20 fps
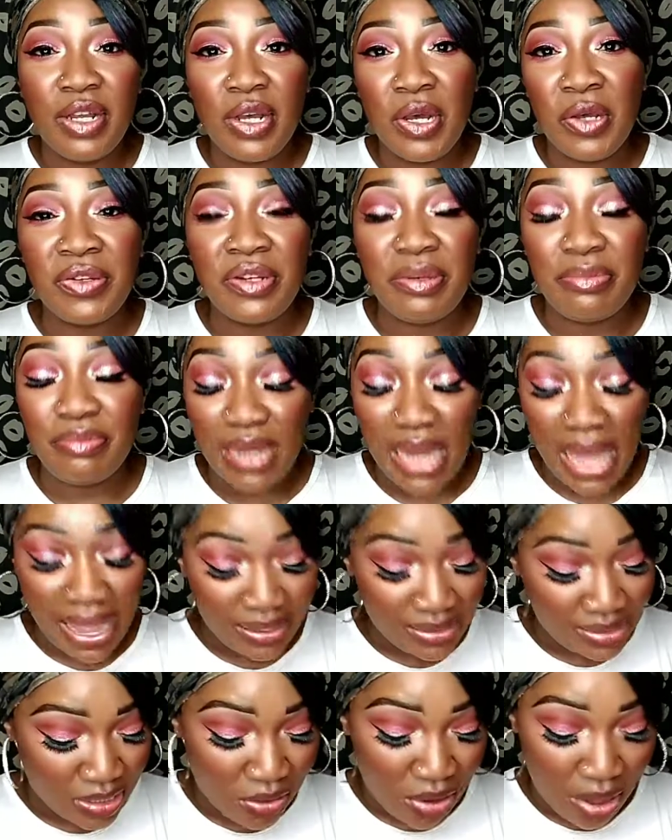gold, and
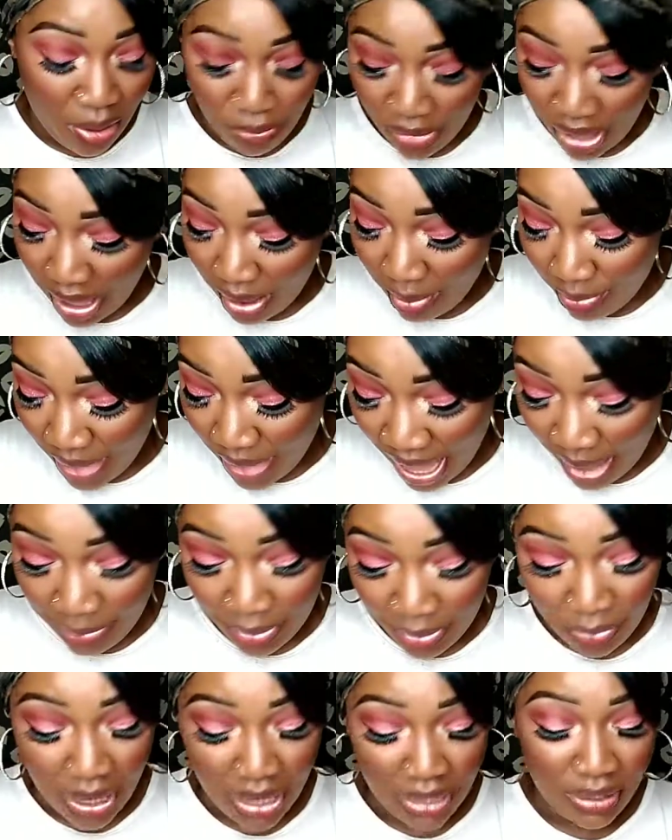black, so I'm
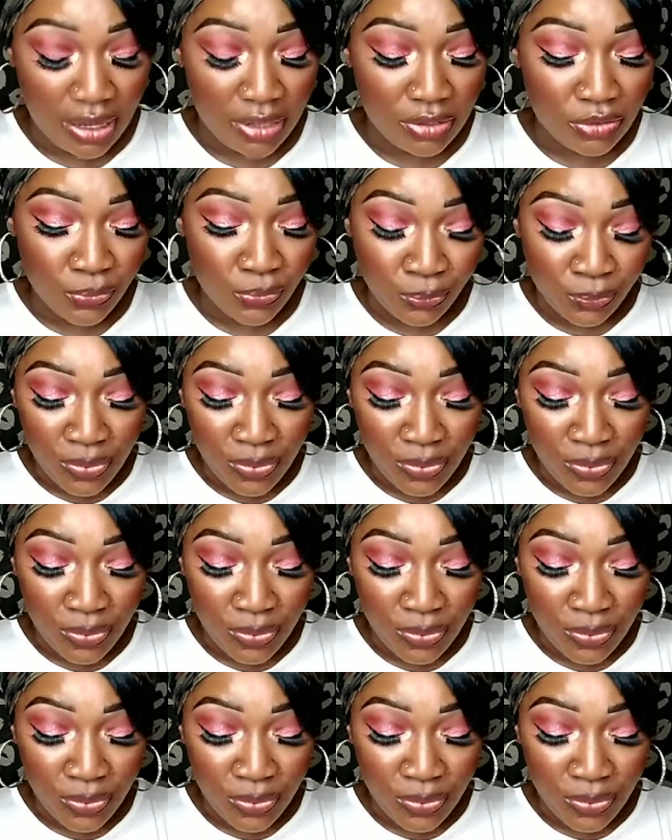happy right now.